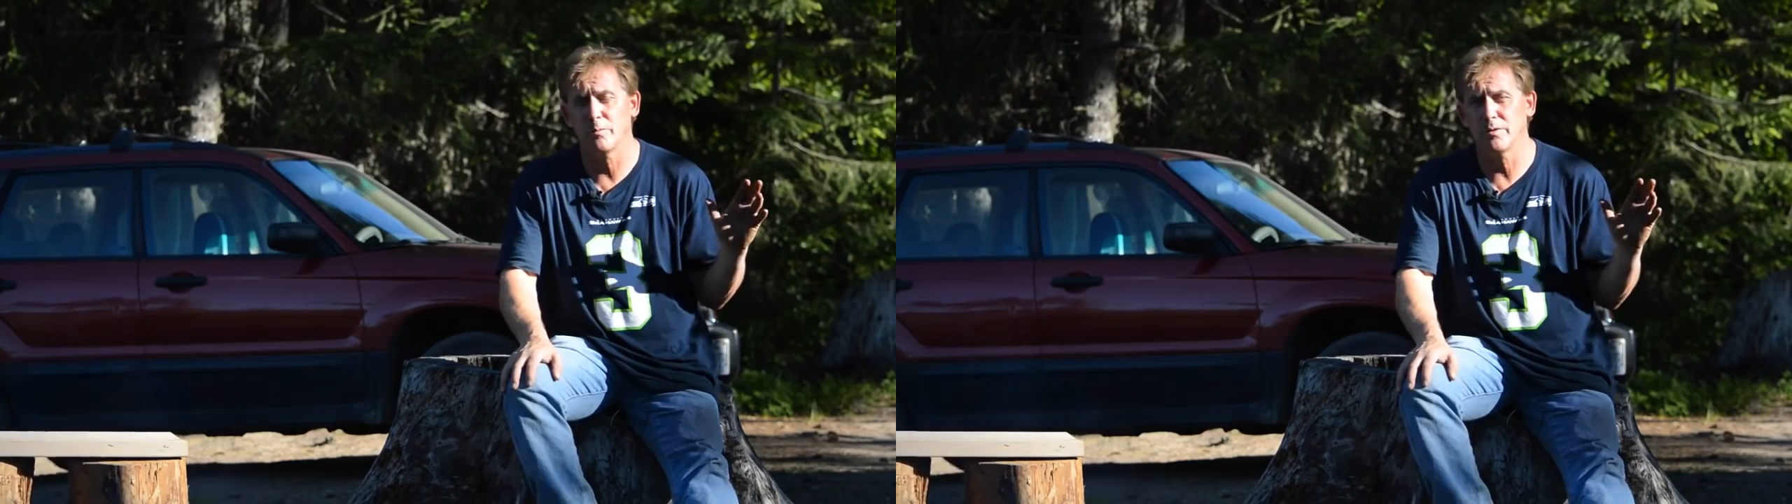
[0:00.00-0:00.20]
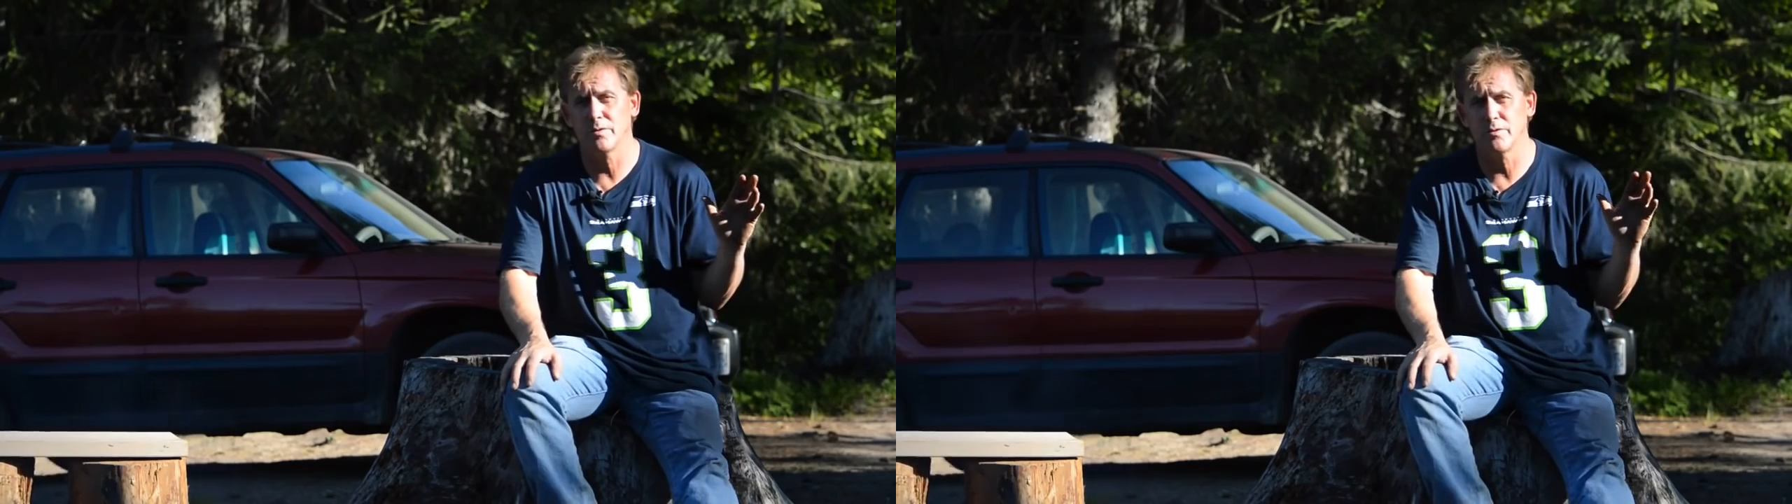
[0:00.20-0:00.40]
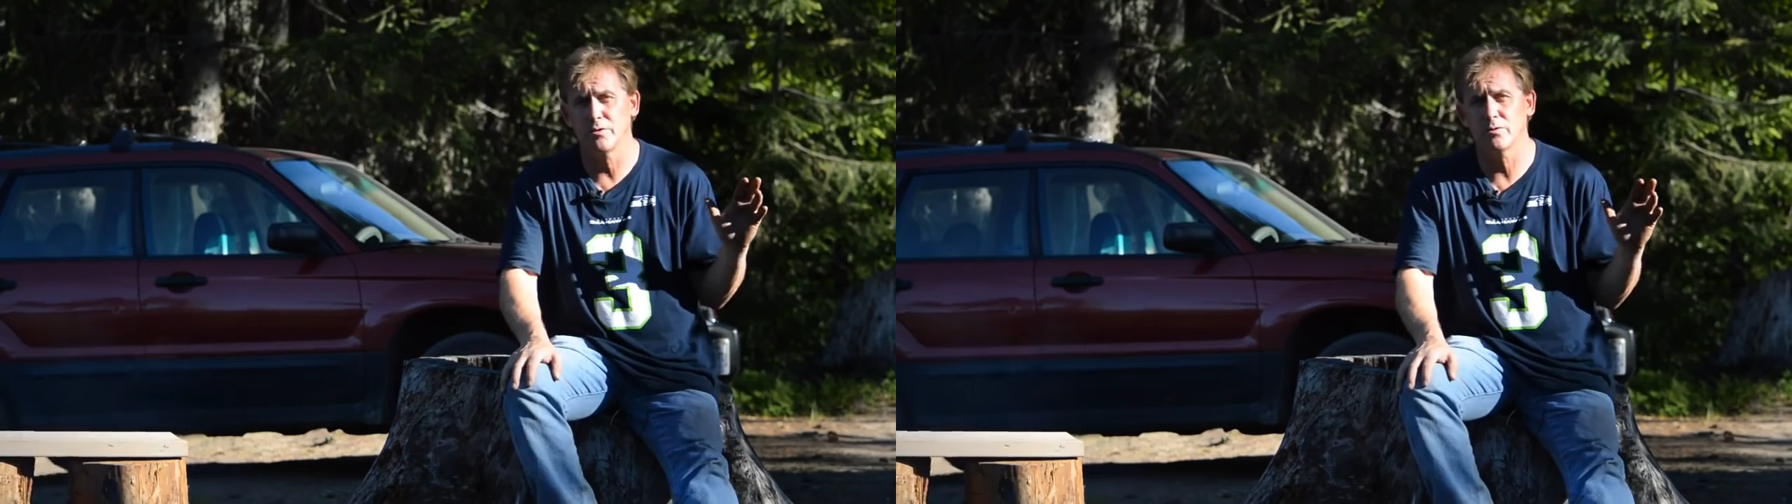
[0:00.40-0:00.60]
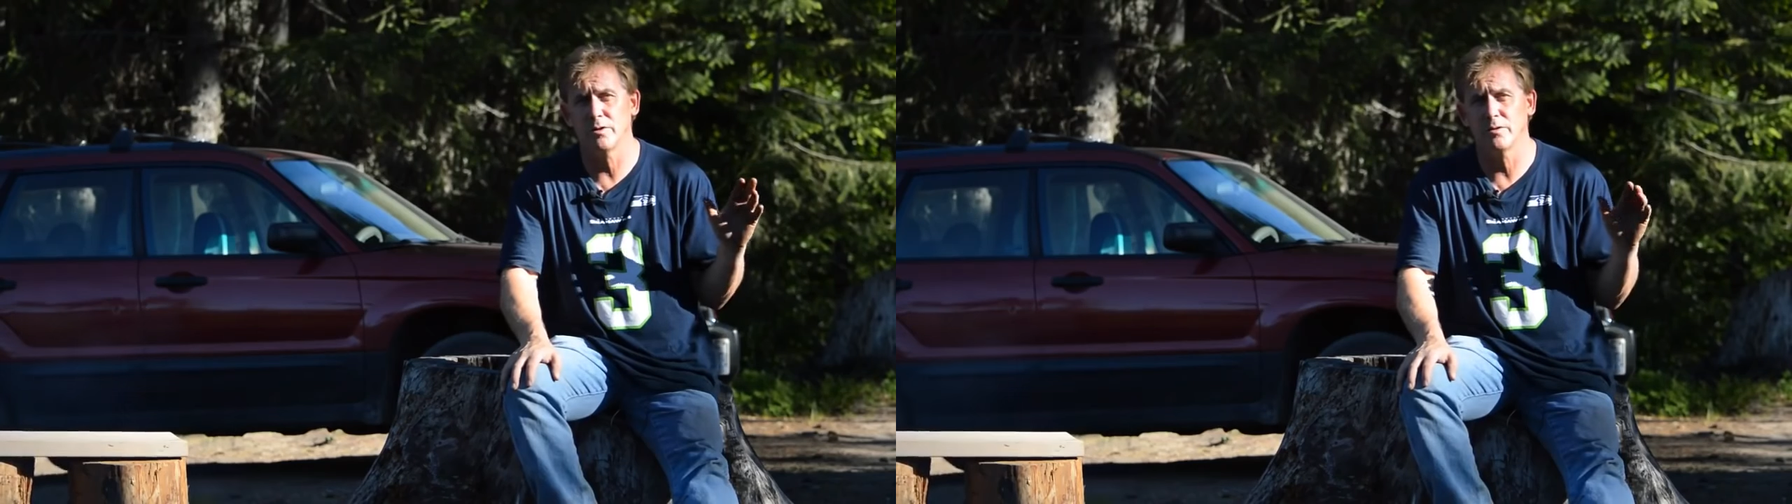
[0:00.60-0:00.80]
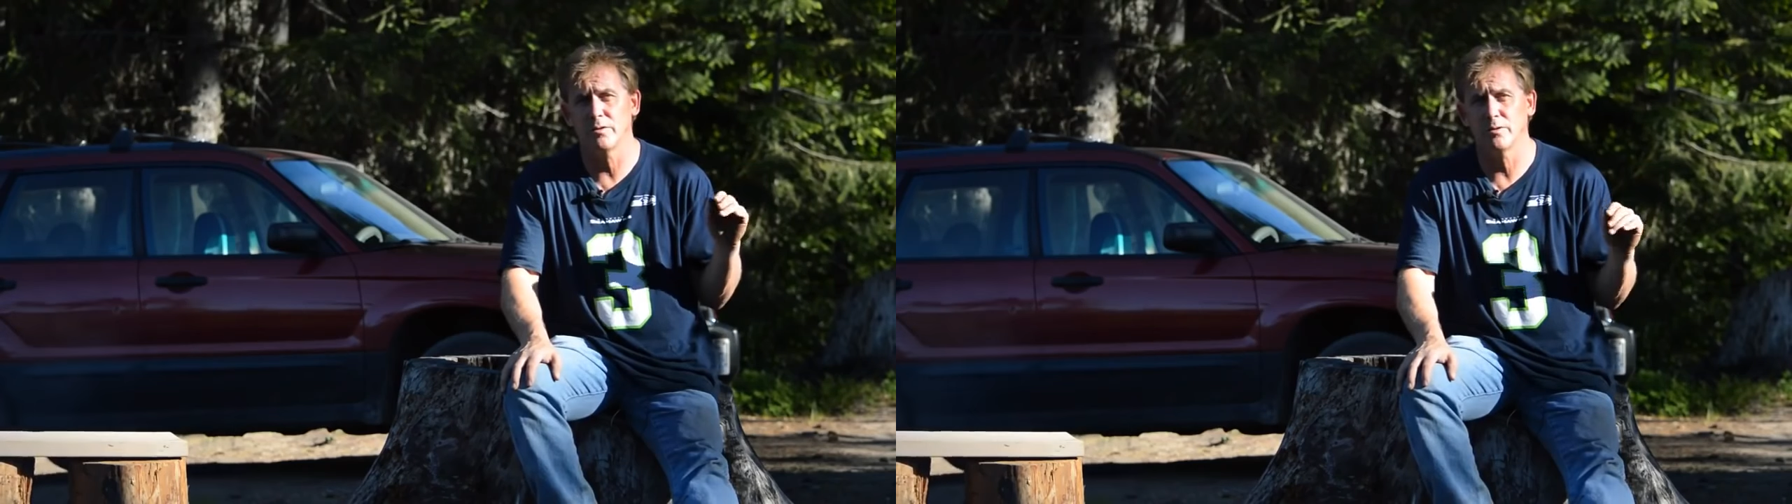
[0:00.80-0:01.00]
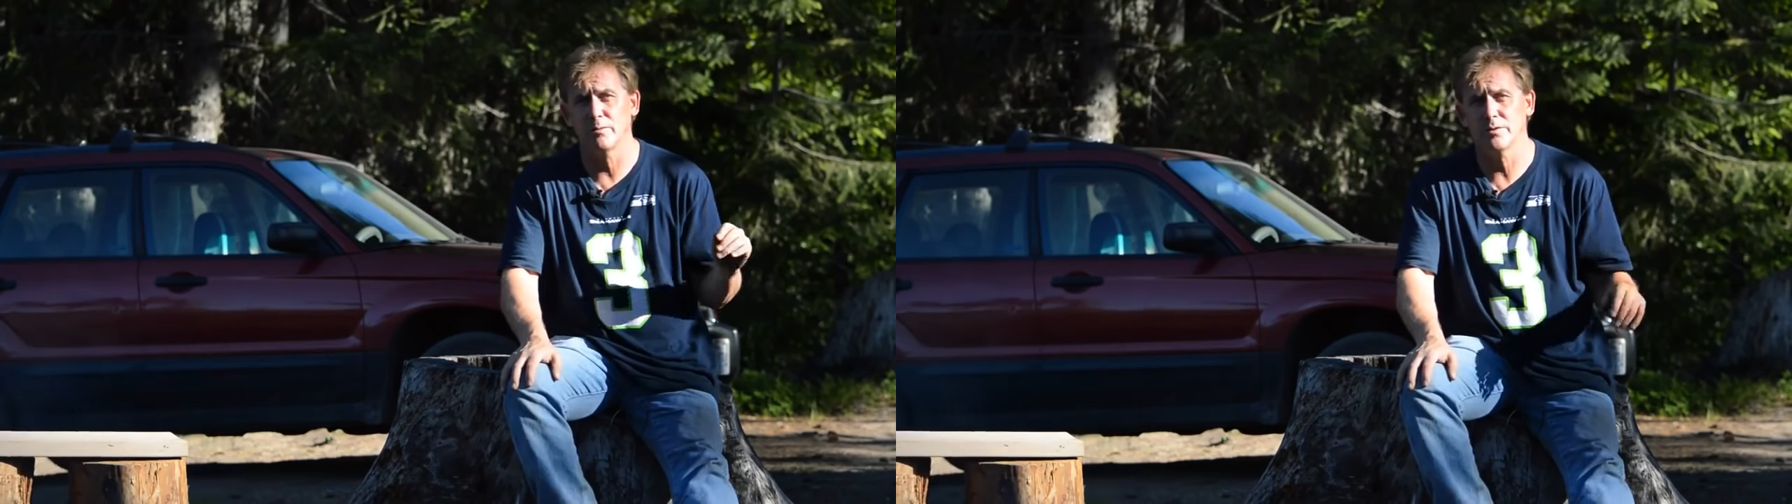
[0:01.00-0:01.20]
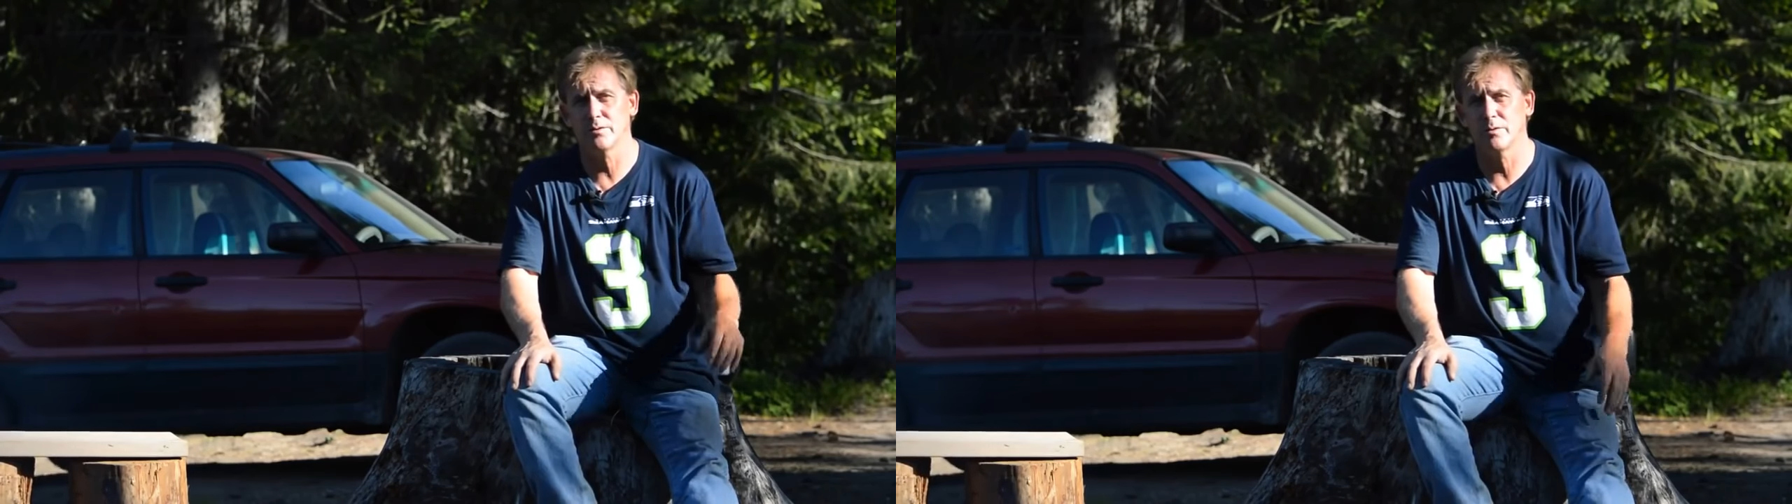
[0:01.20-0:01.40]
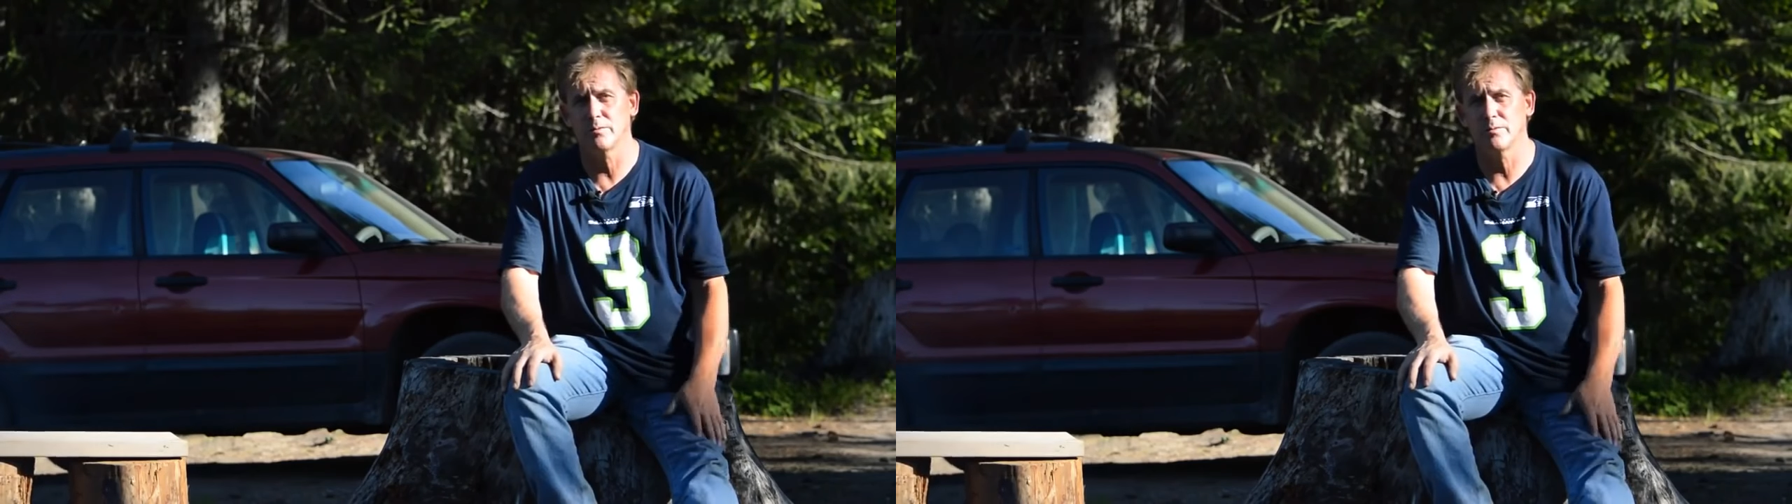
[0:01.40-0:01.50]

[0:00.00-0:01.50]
purpose and joy to the rest